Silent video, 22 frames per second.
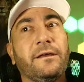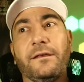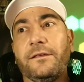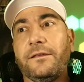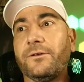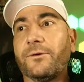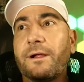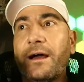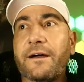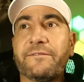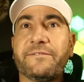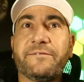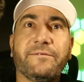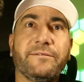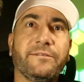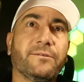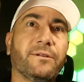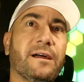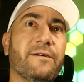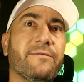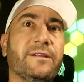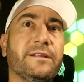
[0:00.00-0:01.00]
you'll
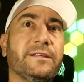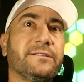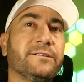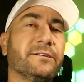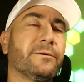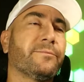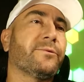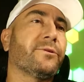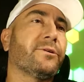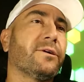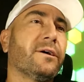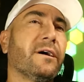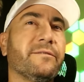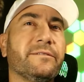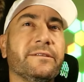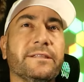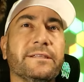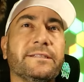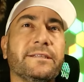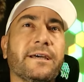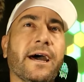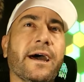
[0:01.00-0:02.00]
have an interpreter off to
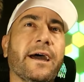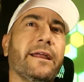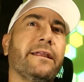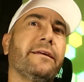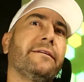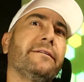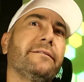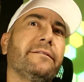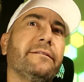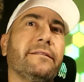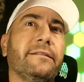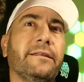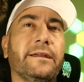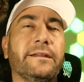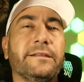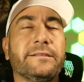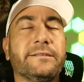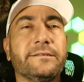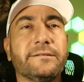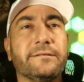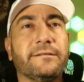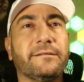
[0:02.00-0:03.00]
the side
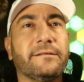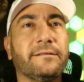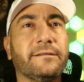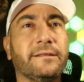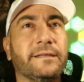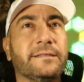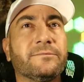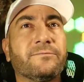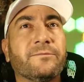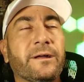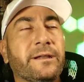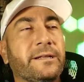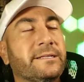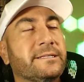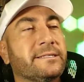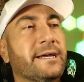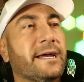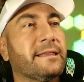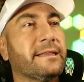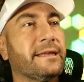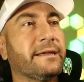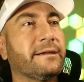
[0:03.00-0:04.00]
that's running
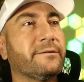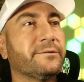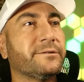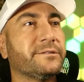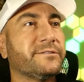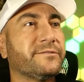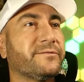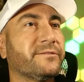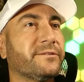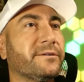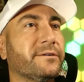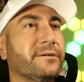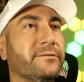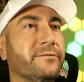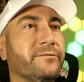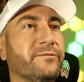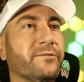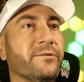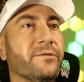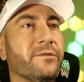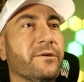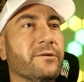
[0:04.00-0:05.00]
sign language
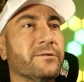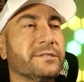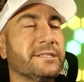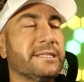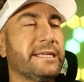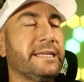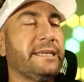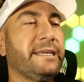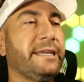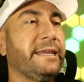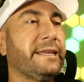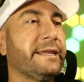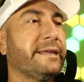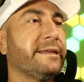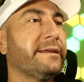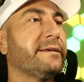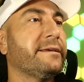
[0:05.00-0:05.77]
for those that need it.